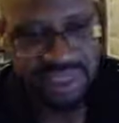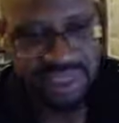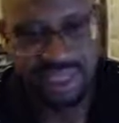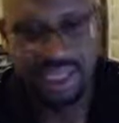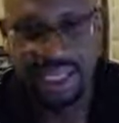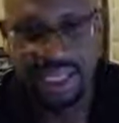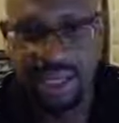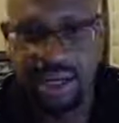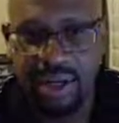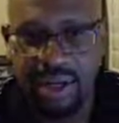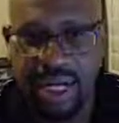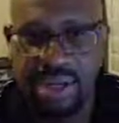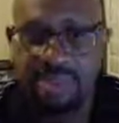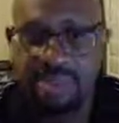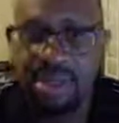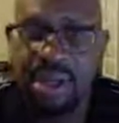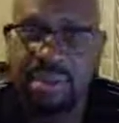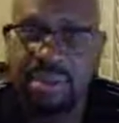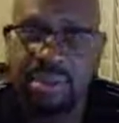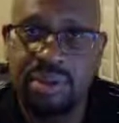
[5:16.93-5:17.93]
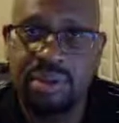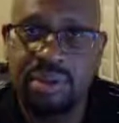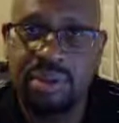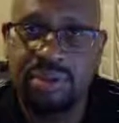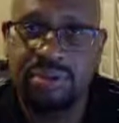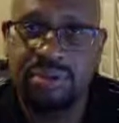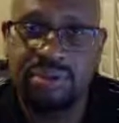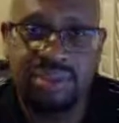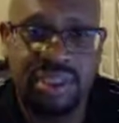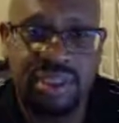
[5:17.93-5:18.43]
Now, I probably would
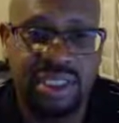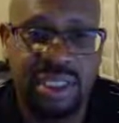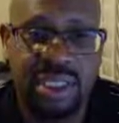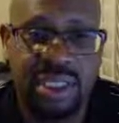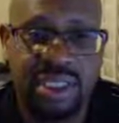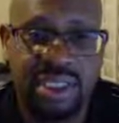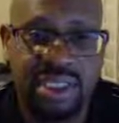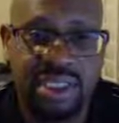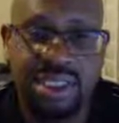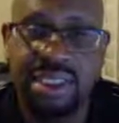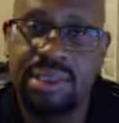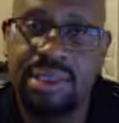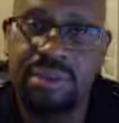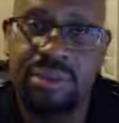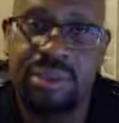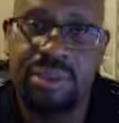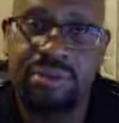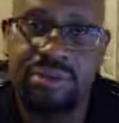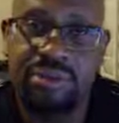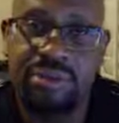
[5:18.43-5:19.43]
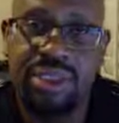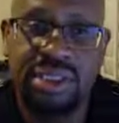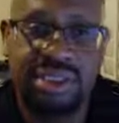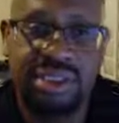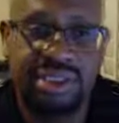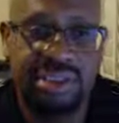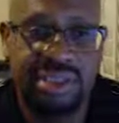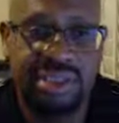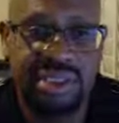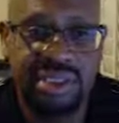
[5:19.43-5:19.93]
have done a little bit of
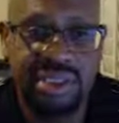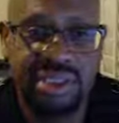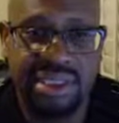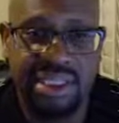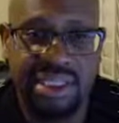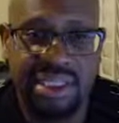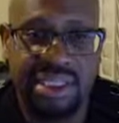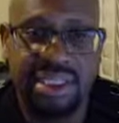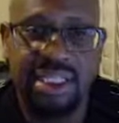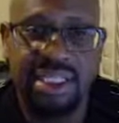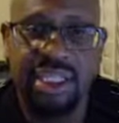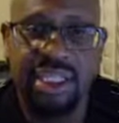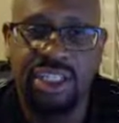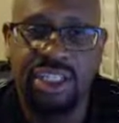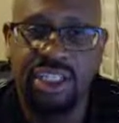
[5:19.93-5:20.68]
research to see,